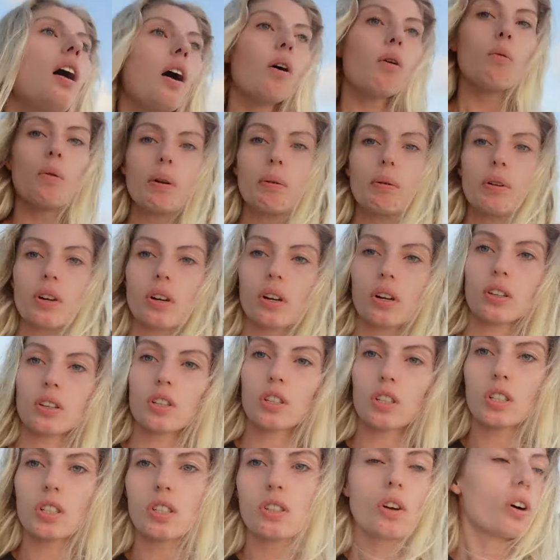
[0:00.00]
we were
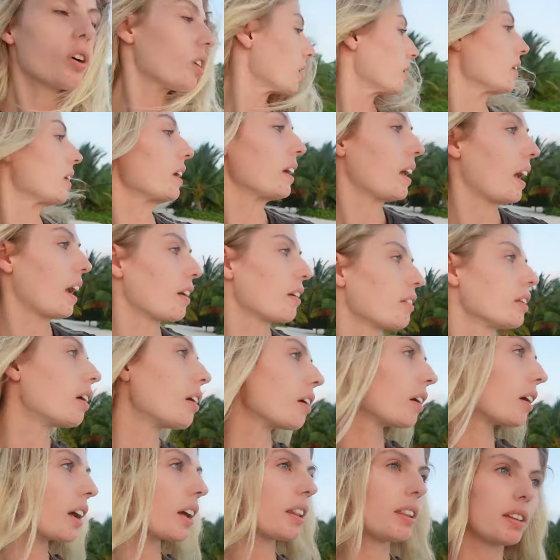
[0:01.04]
snorkeling
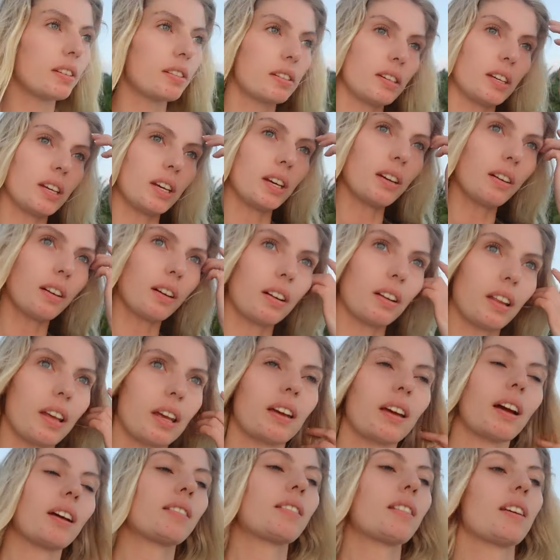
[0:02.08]
earlier in the sea, or
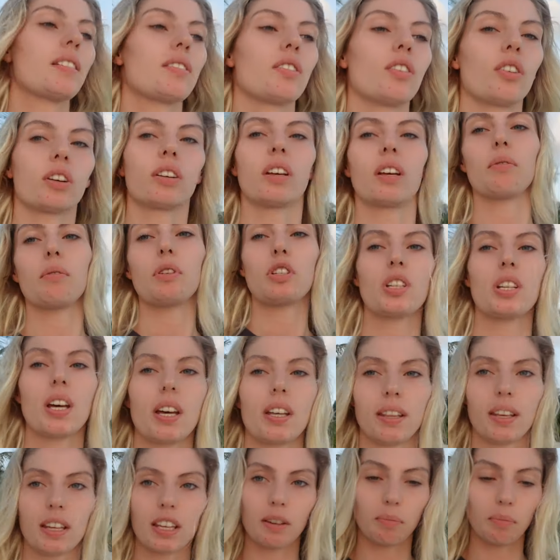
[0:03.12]
like I say snorkeling, we just
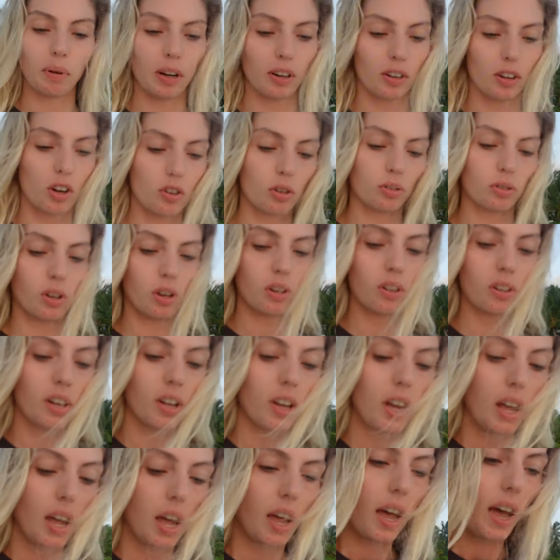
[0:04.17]
had like a pair of goggles on,
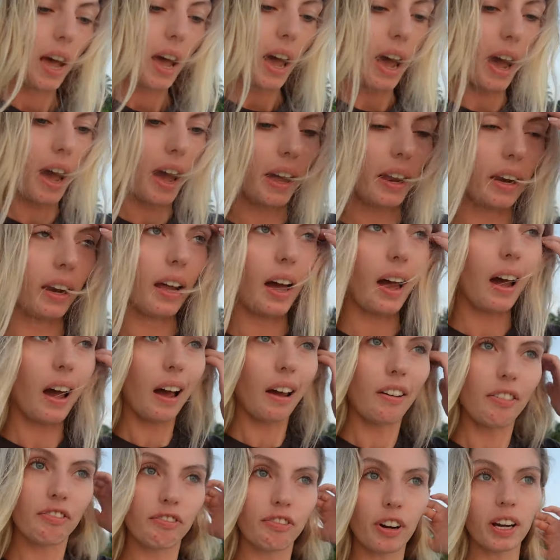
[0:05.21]
and
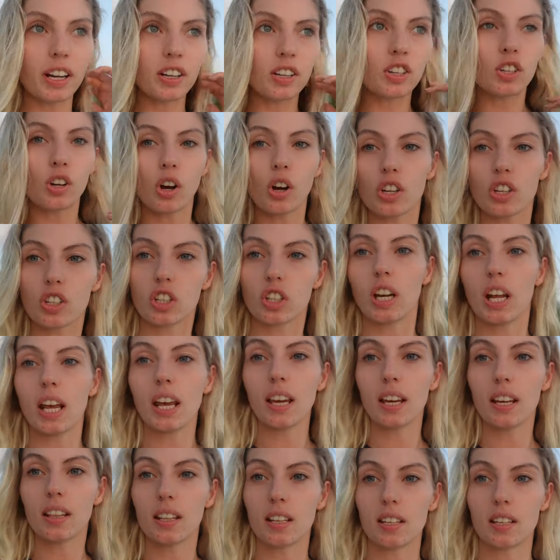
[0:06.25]
I friggin' saw a
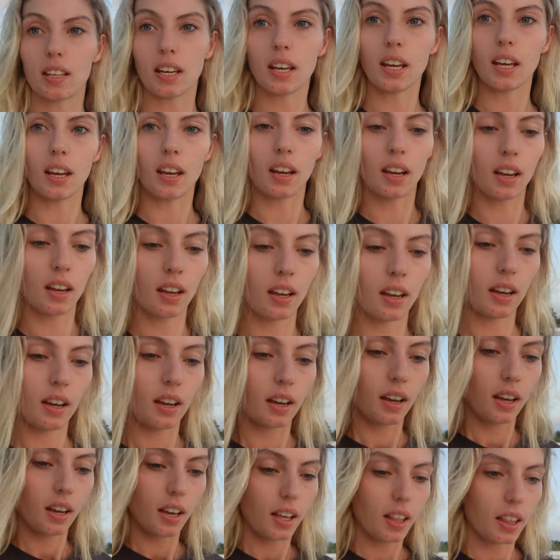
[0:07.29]
snake in the sea.
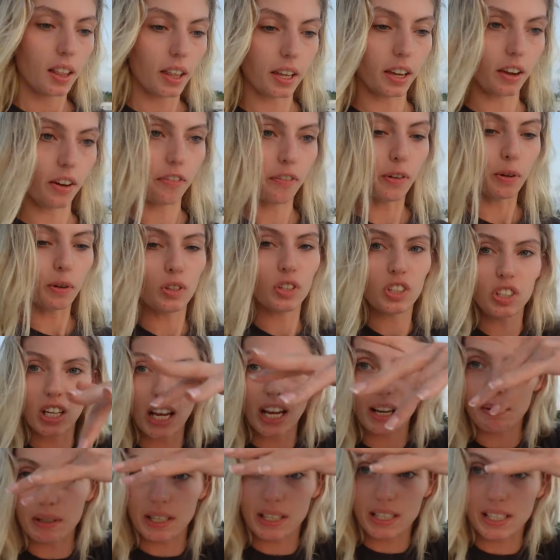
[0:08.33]
Like a full
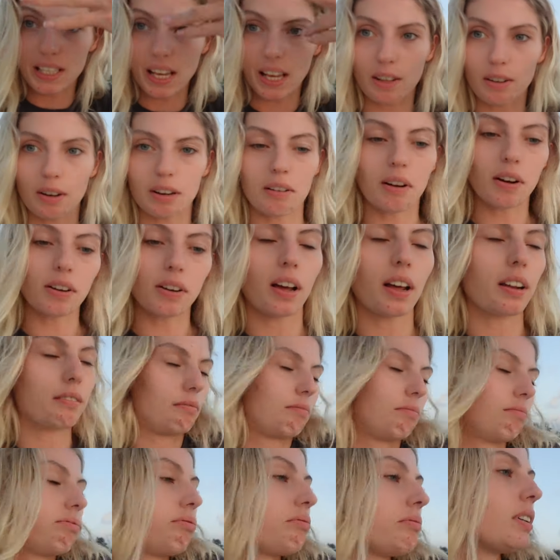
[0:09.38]
snake was slithering around, and
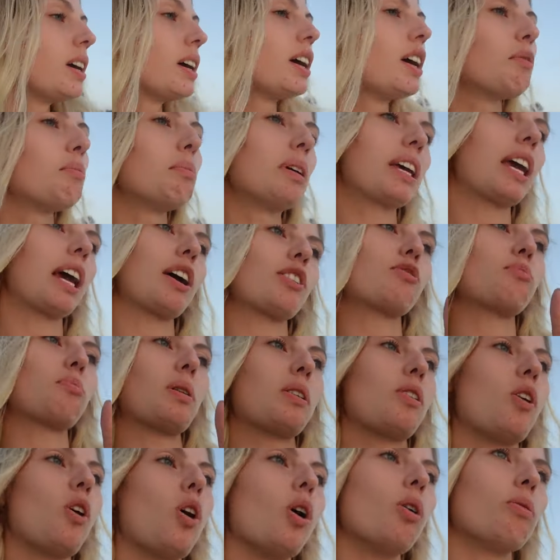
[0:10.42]
me, Kirsten,
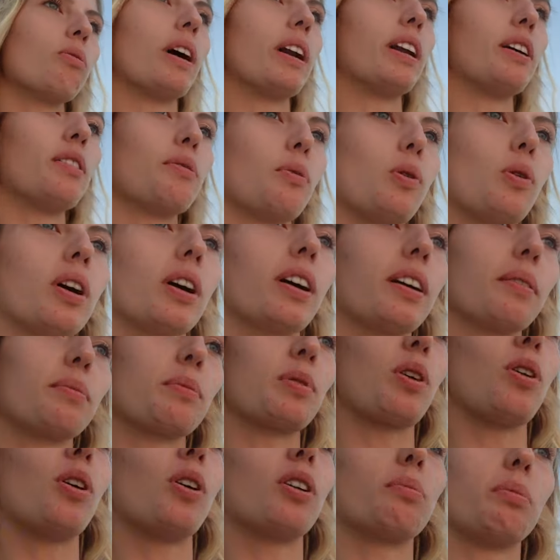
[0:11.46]
about all ran out of the water. It
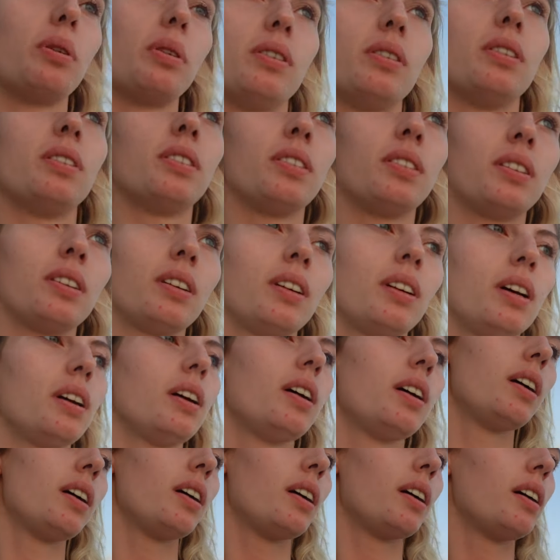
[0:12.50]
was horrible.
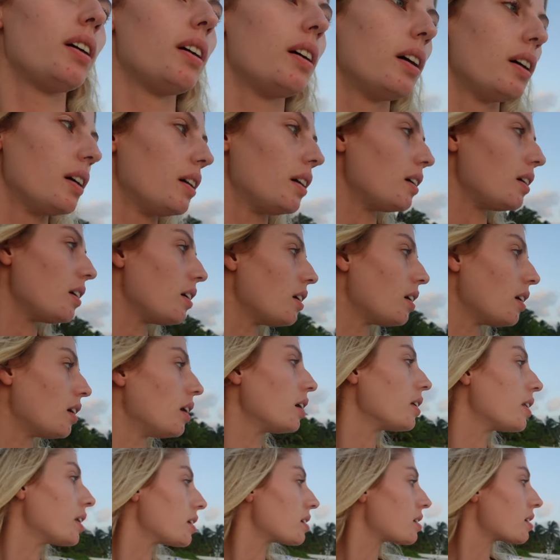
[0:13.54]

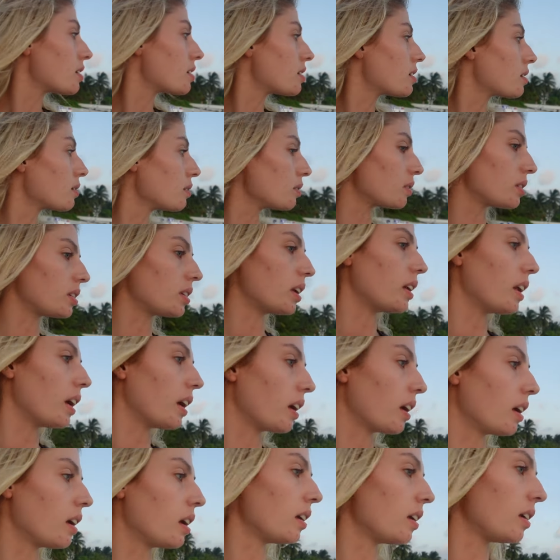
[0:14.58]
Oh, this is so stunning.